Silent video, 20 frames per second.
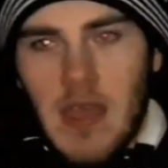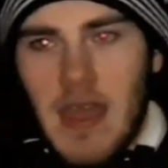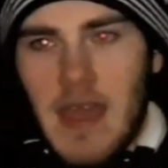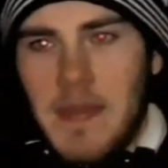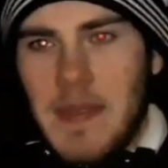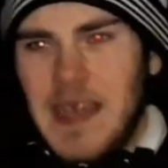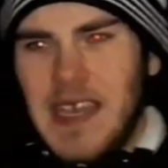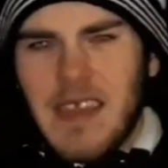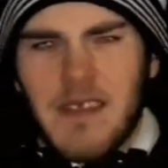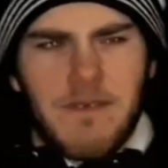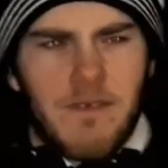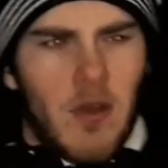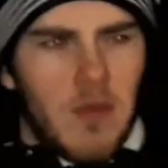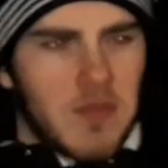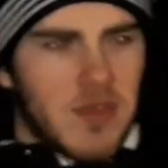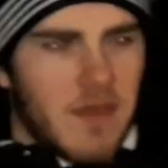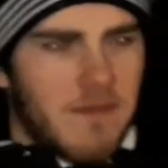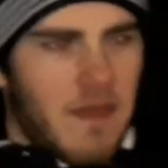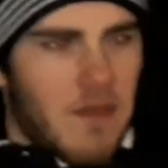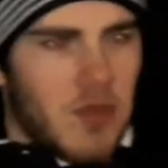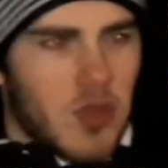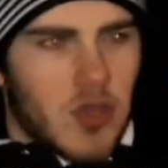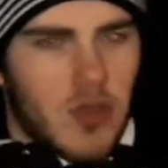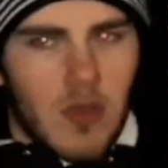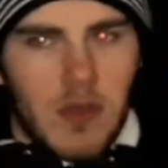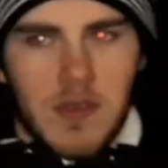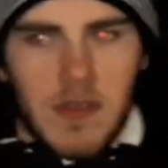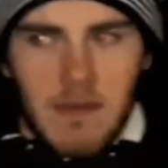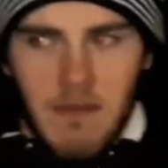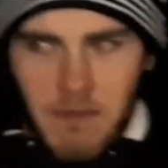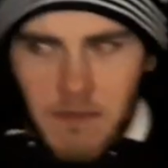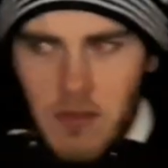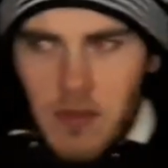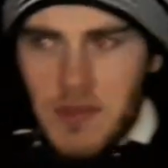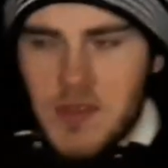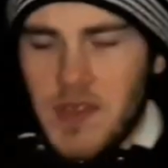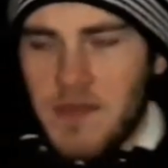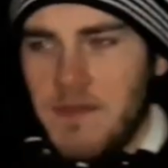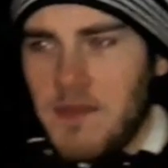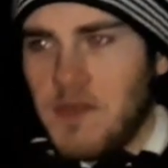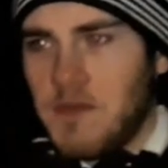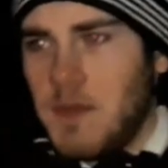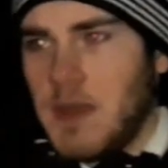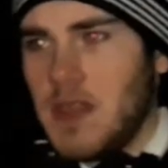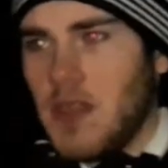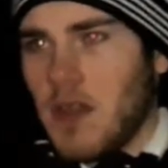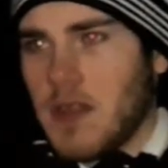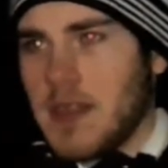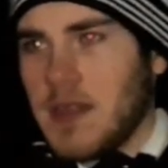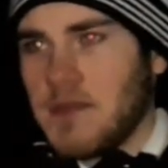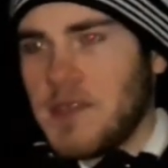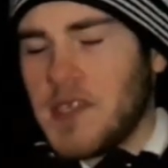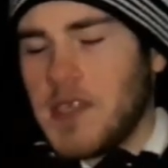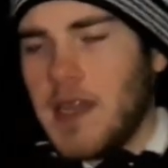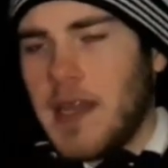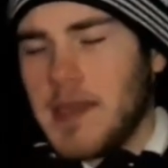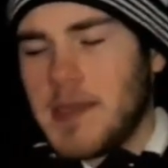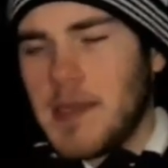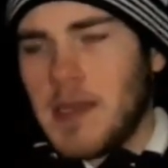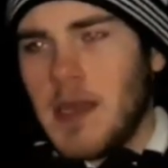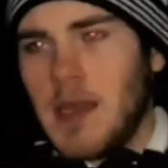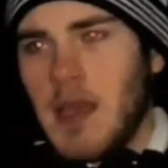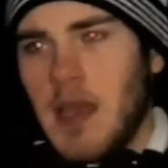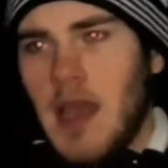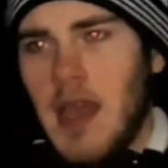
The league forms are very good, of course, if we've been knocked out tonight.